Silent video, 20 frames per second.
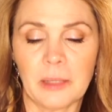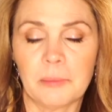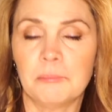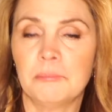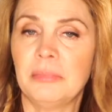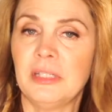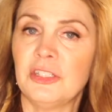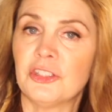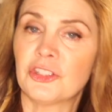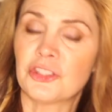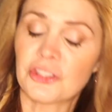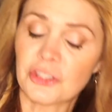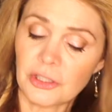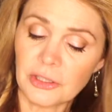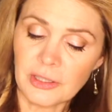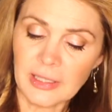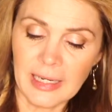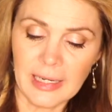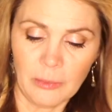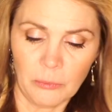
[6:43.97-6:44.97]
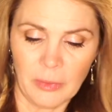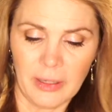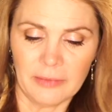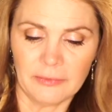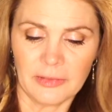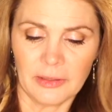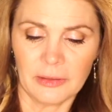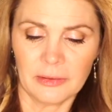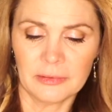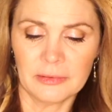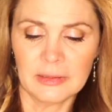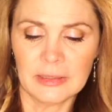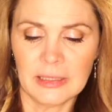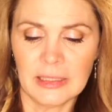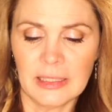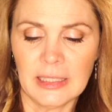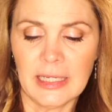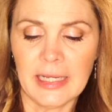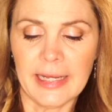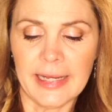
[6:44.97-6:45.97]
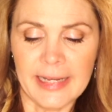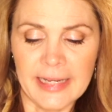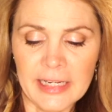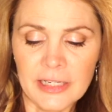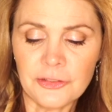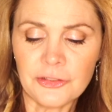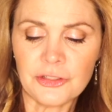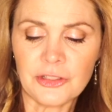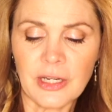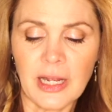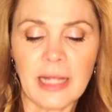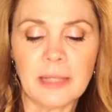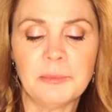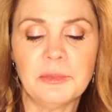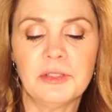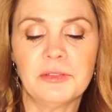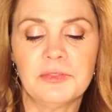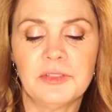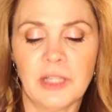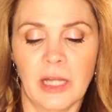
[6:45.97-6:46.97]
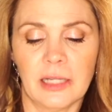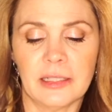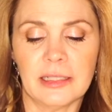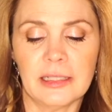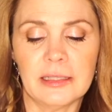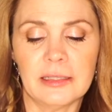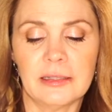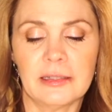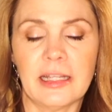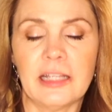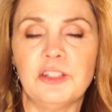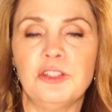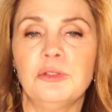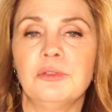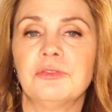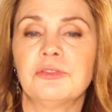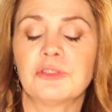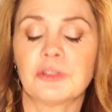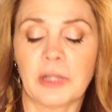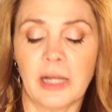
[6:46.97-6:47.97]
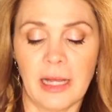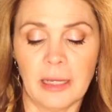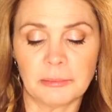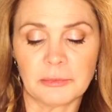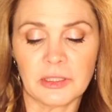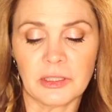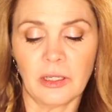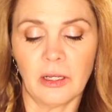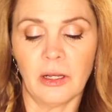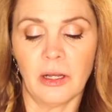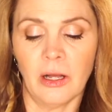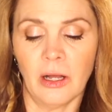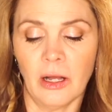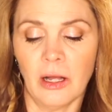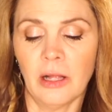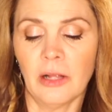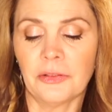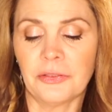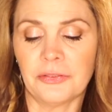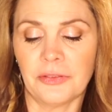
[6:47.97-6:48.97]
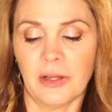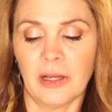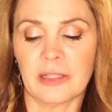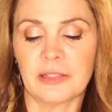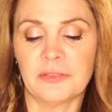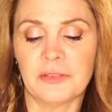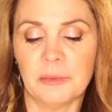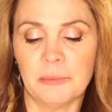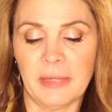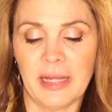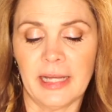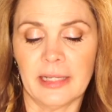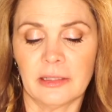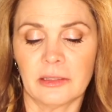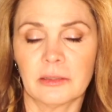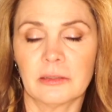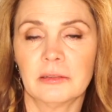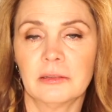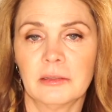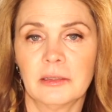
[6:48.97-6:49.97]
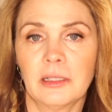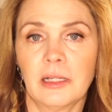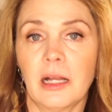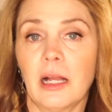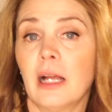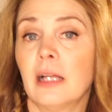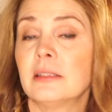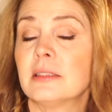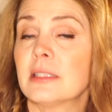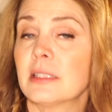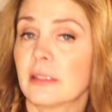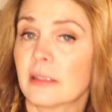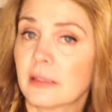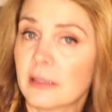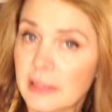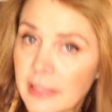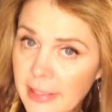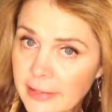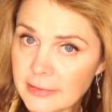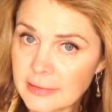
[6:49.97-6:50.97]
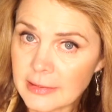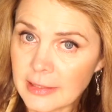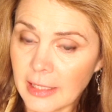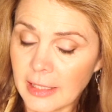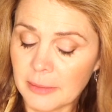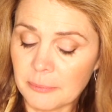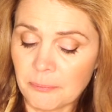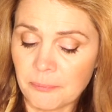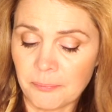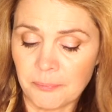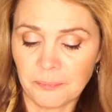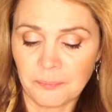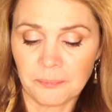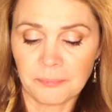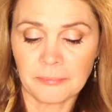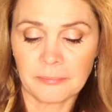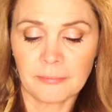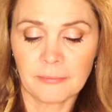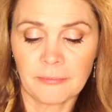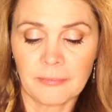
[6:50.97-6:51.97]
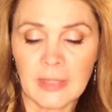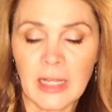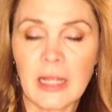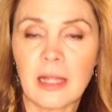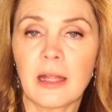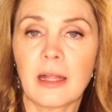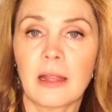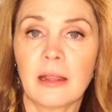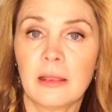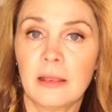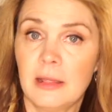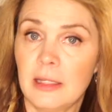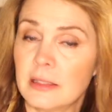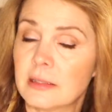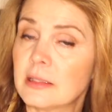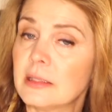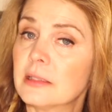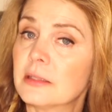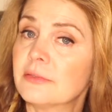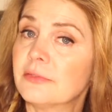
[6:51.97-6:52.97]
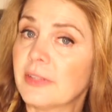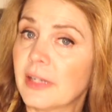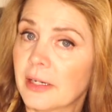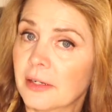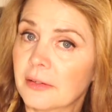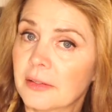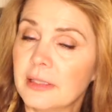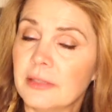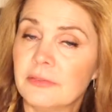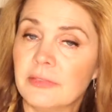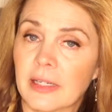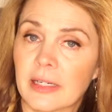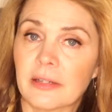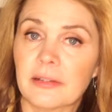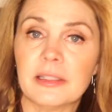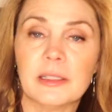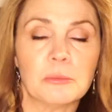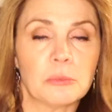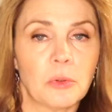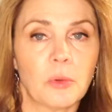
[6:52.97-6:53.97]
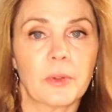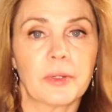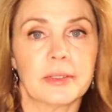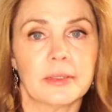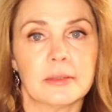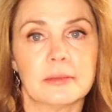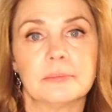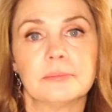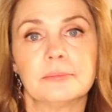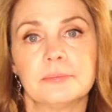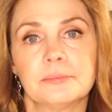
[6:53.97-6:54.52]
Be sure, however, each time you've done it, that you've dropped all thought of the matter until the next time. This is very, very important.